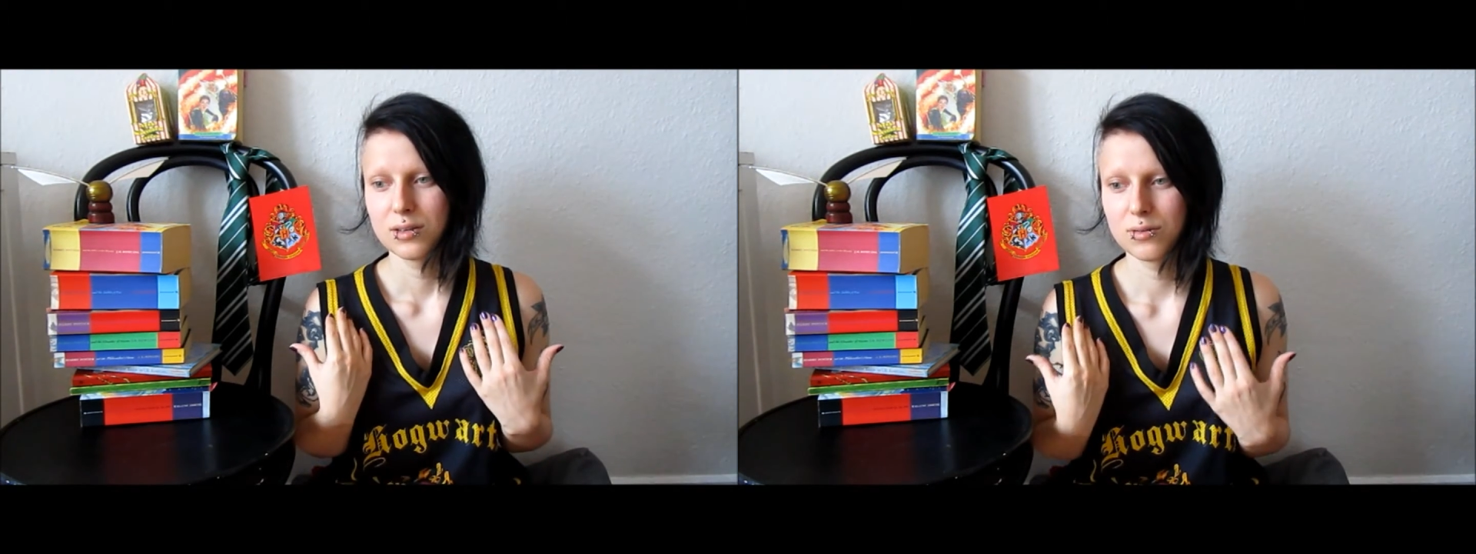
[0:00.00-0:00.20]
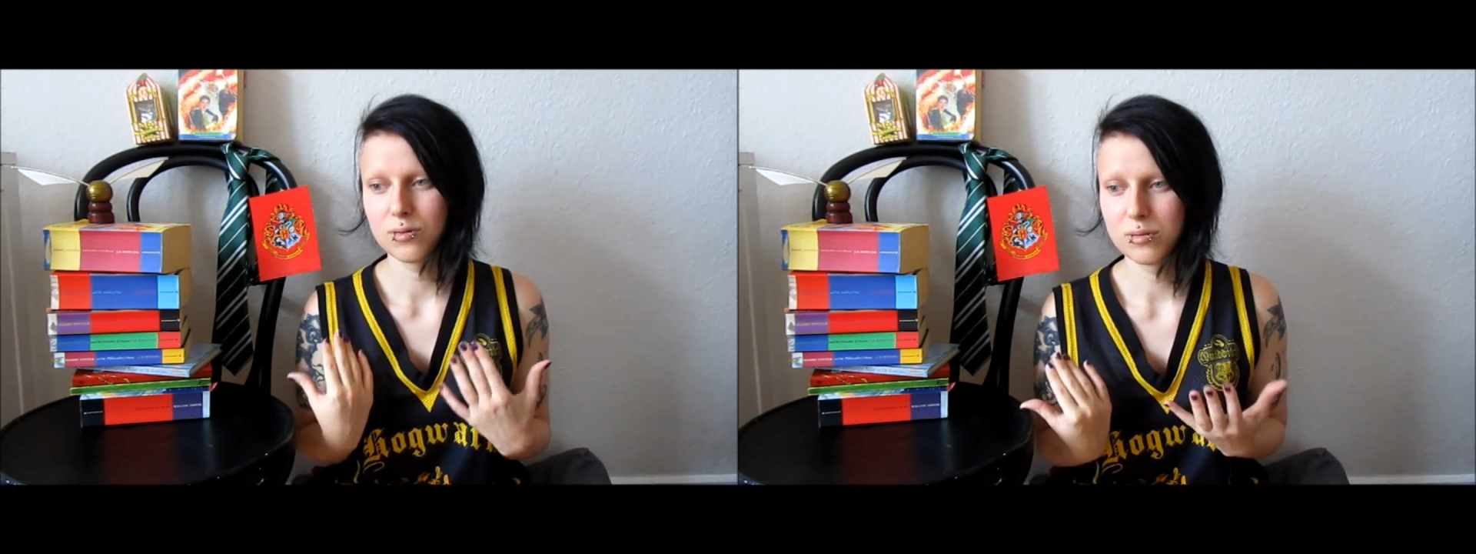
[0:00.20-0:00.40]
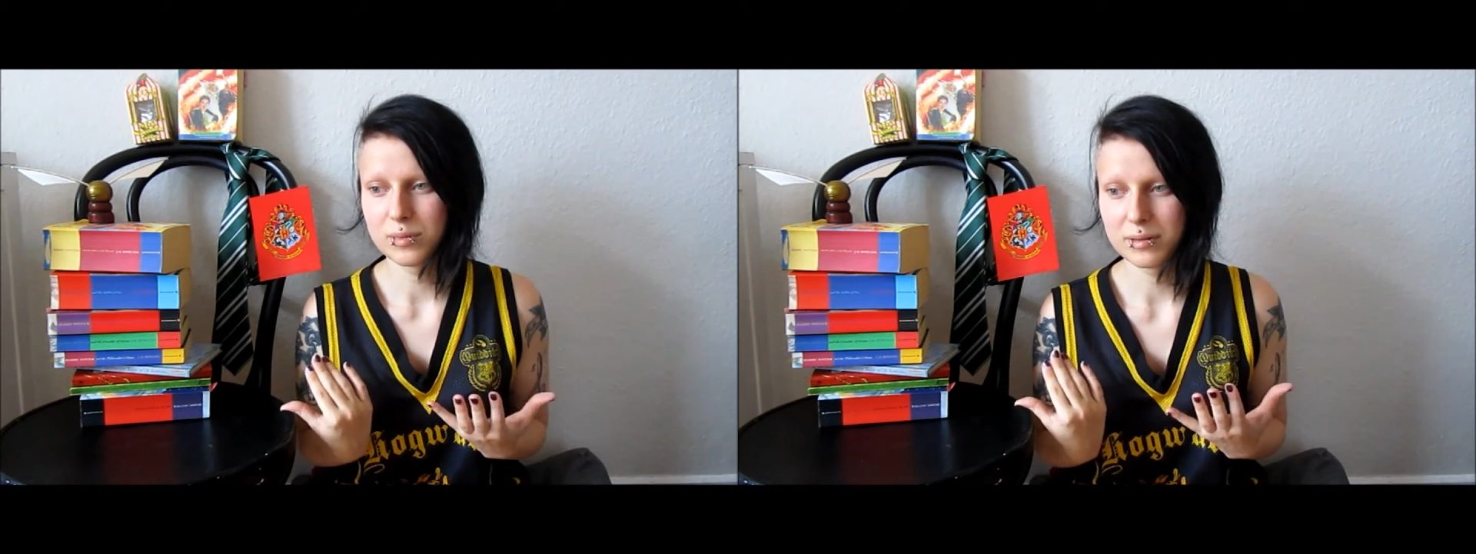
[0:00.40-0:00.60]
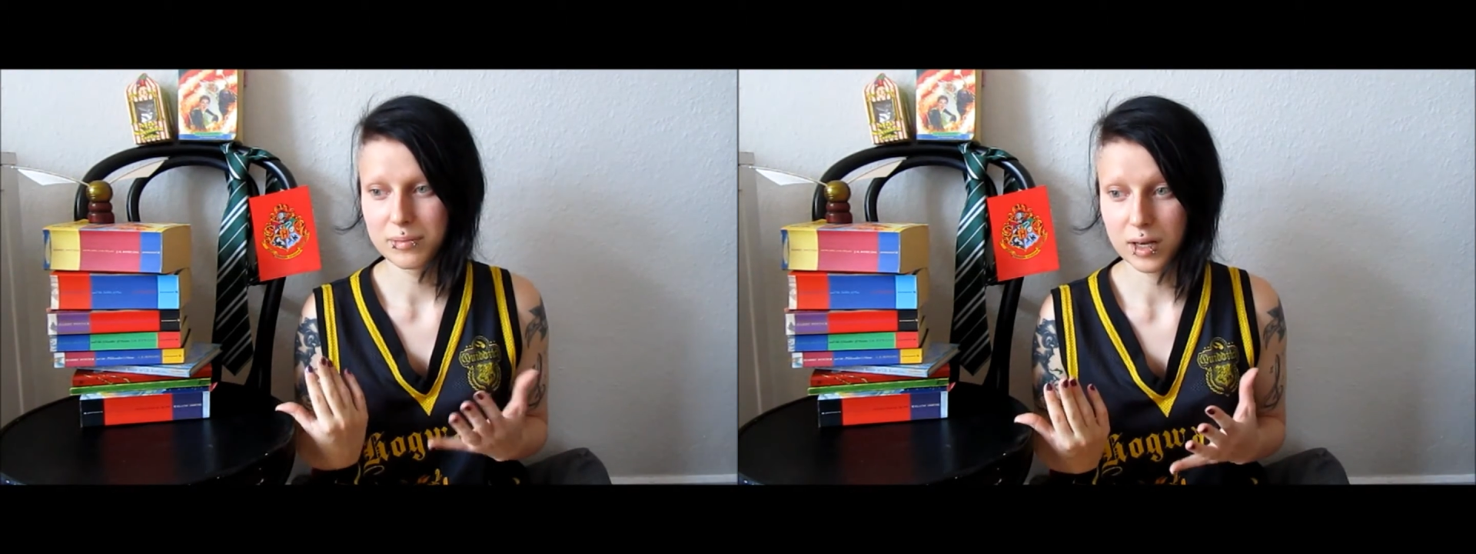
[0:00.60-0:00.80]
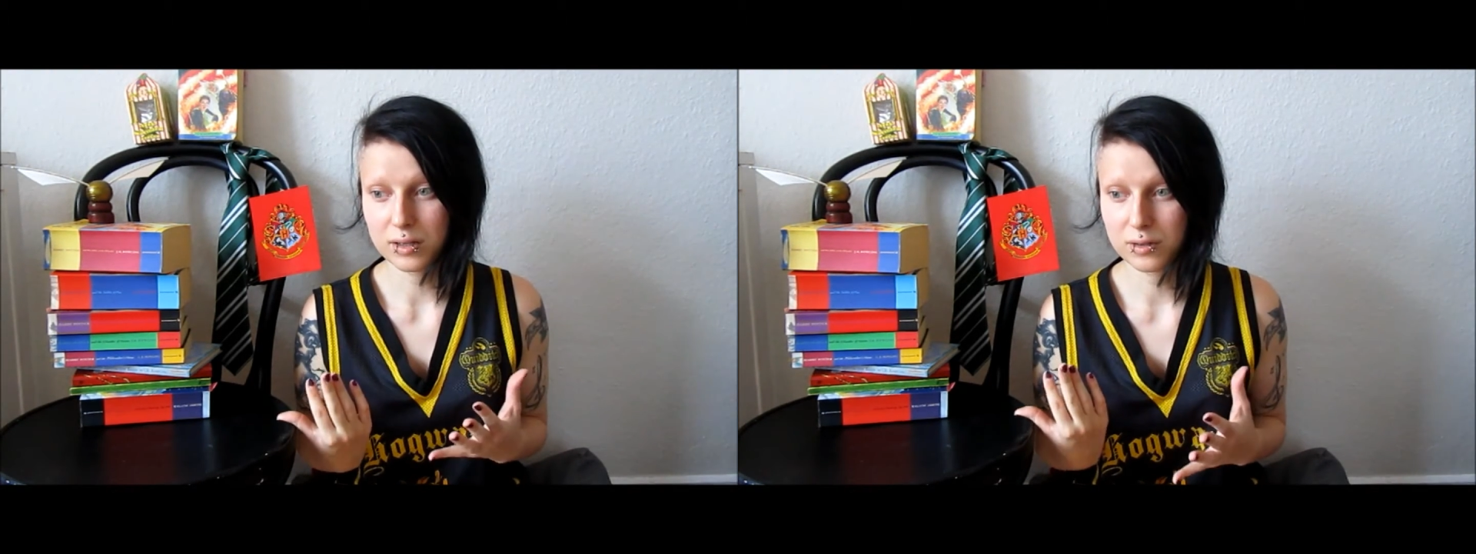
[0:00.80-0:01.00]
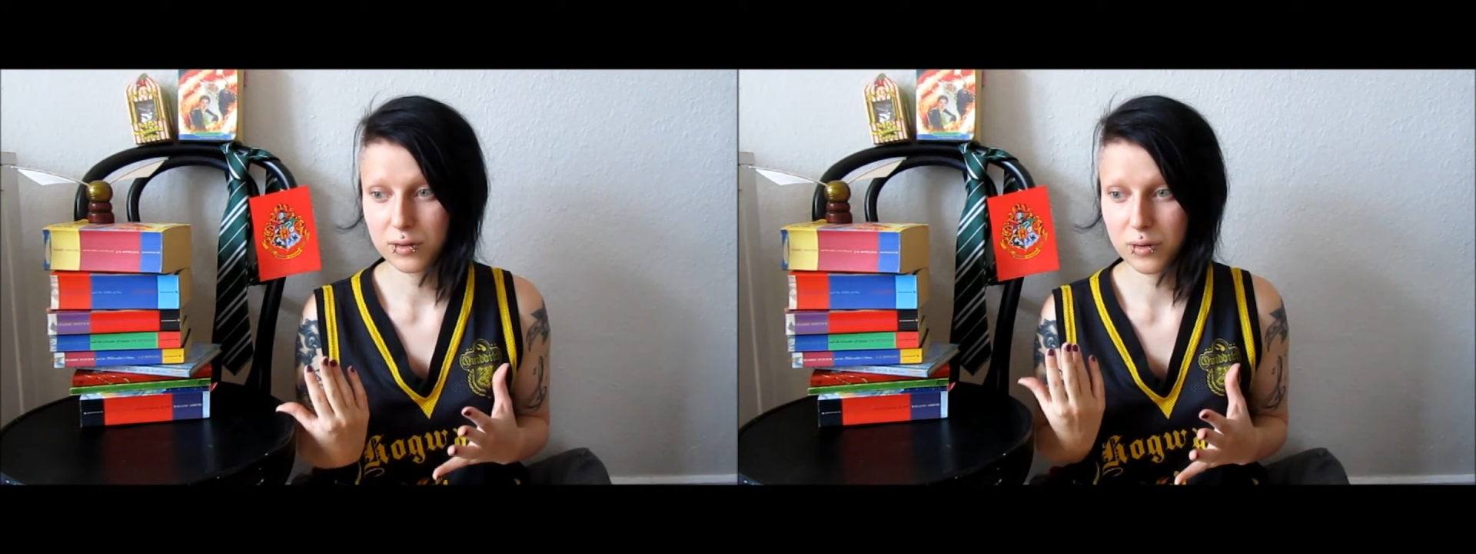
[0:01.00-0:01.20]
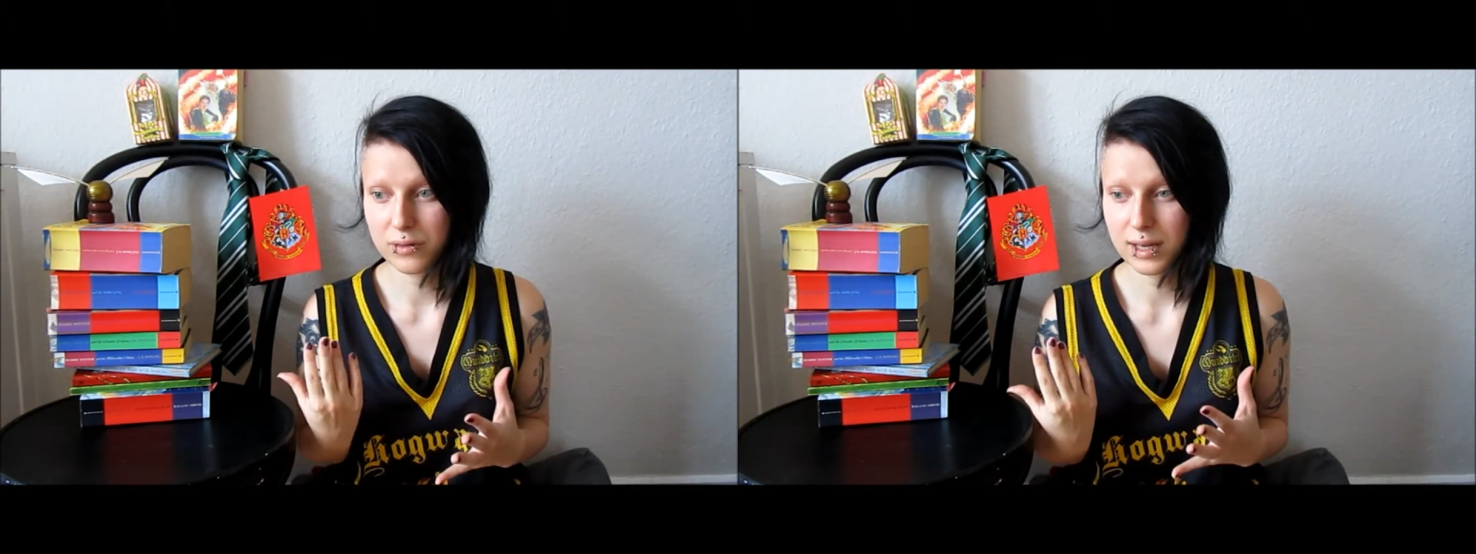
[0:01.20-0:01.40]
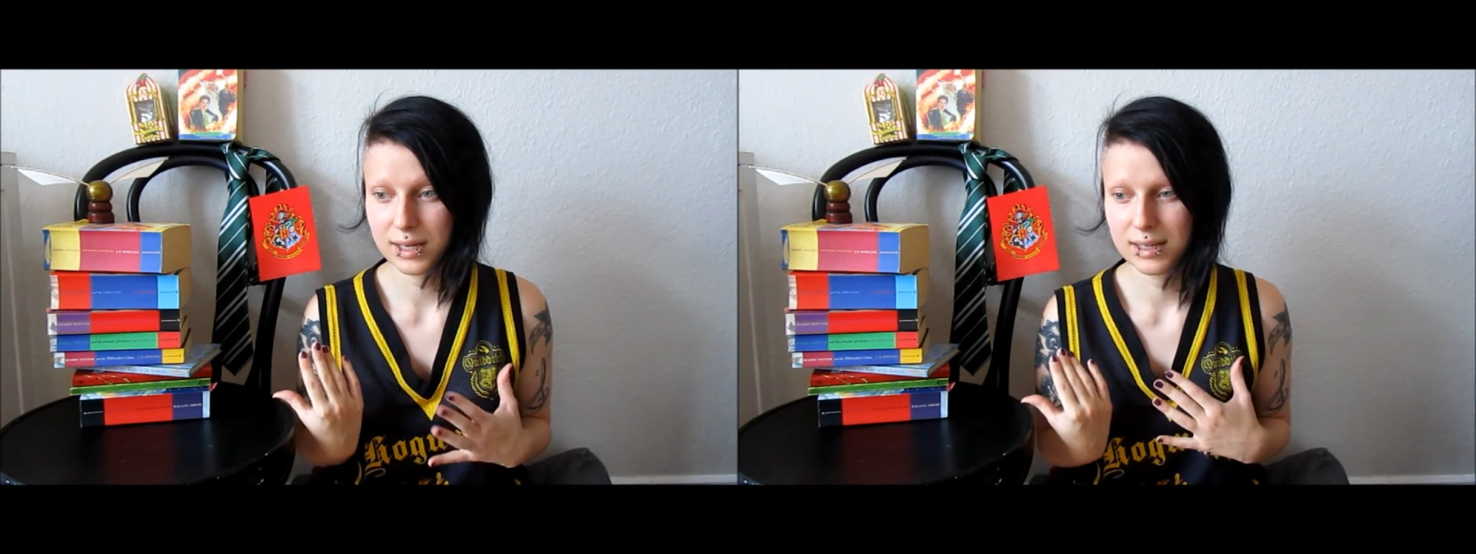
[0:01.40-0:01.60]
normal muggle
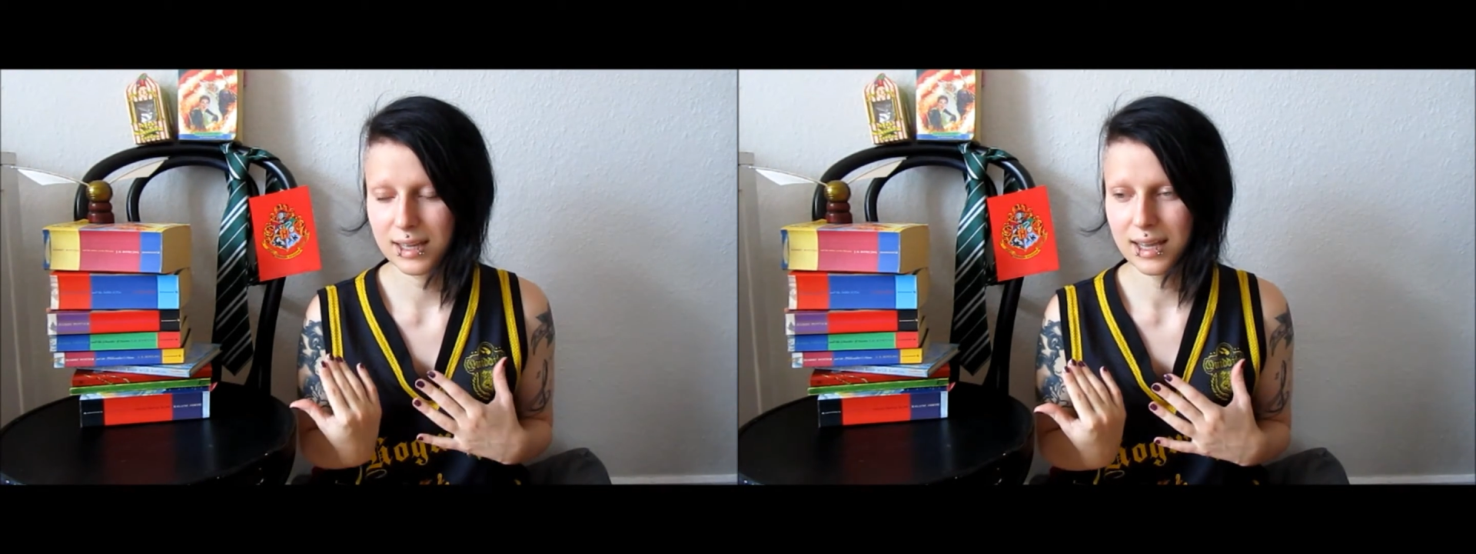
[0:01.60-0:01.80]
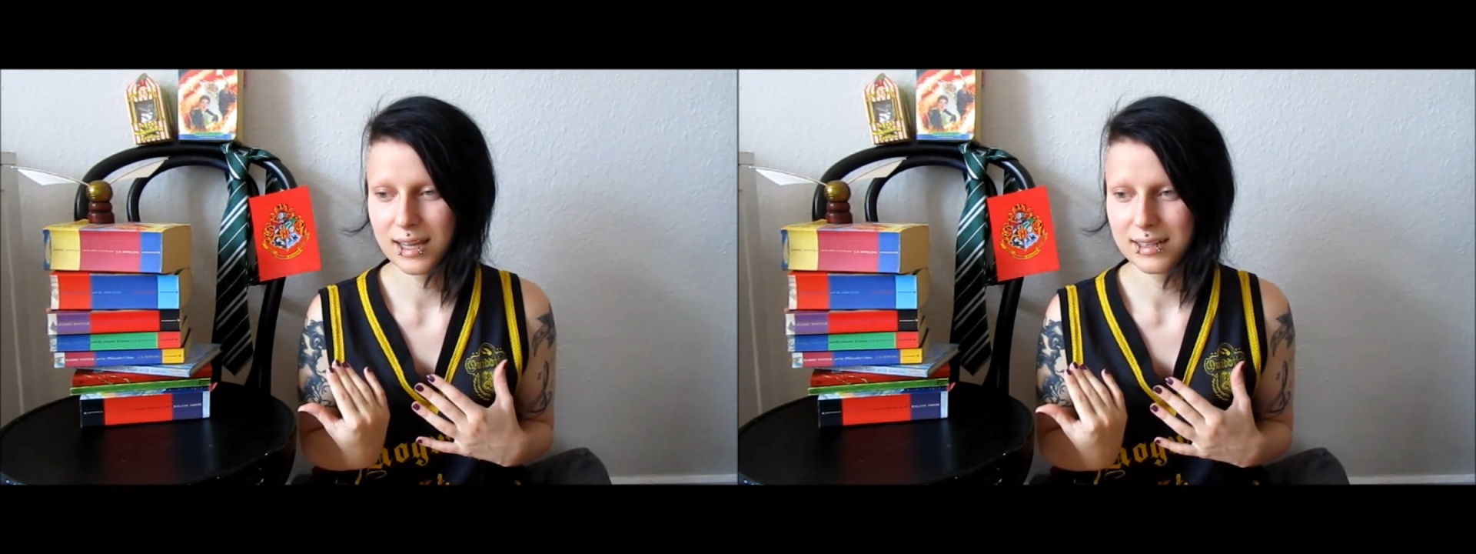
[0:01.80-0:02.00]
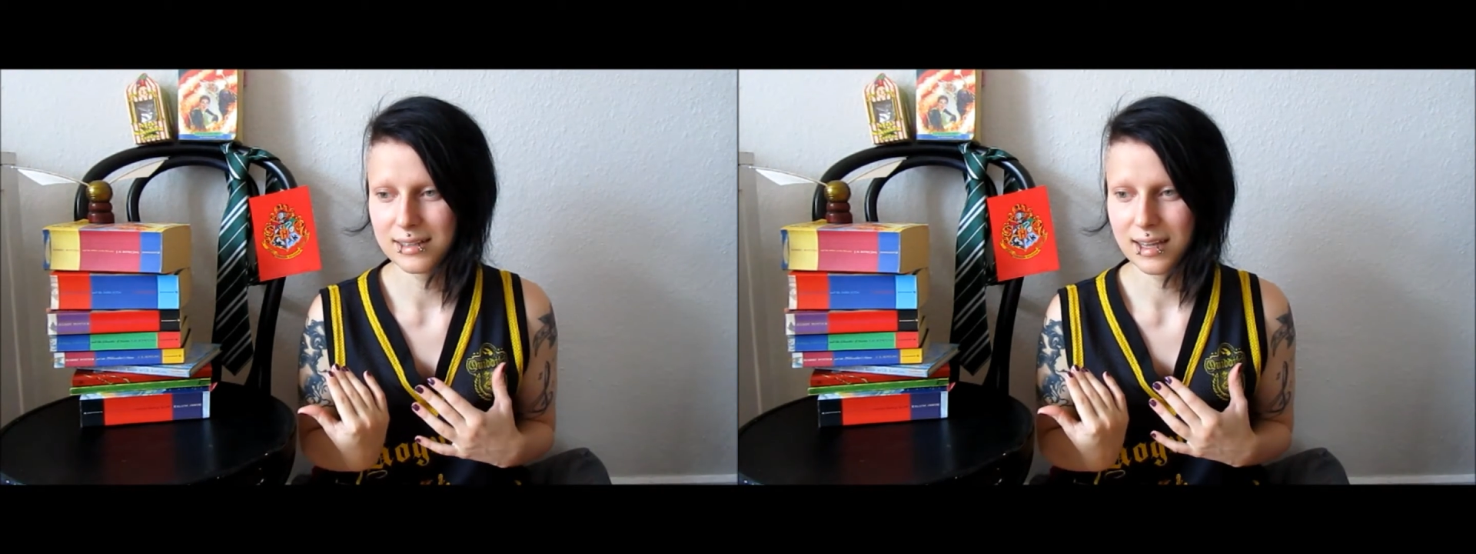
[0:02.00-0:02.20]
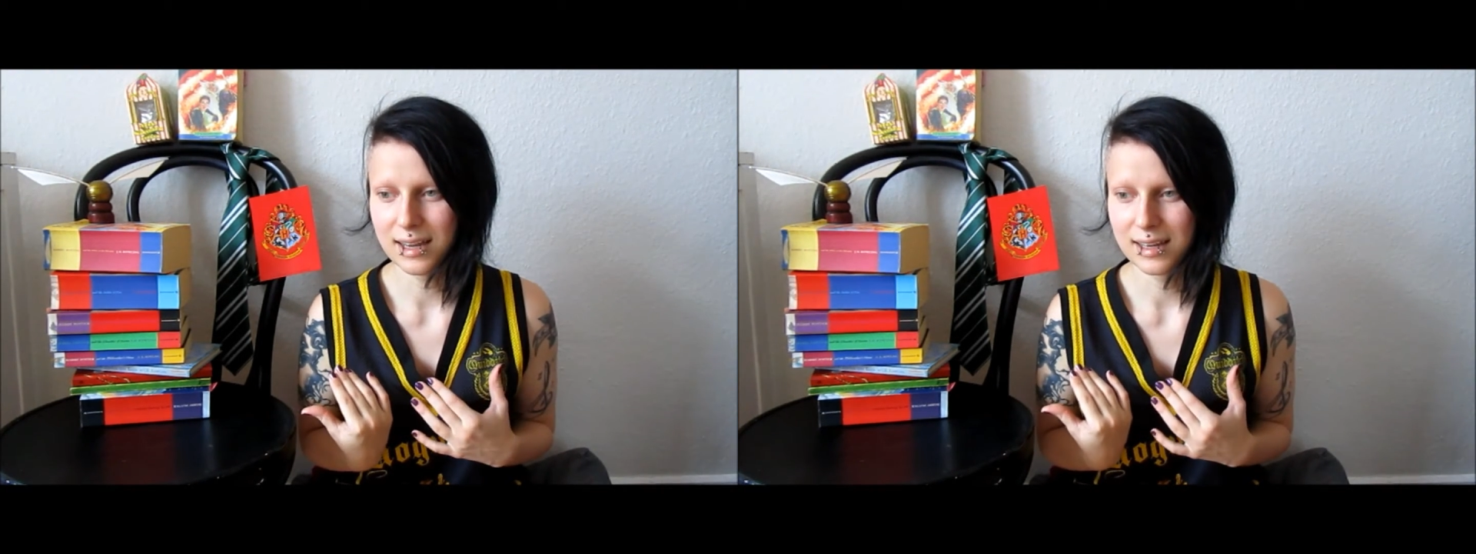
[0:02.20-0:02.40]
clothing, and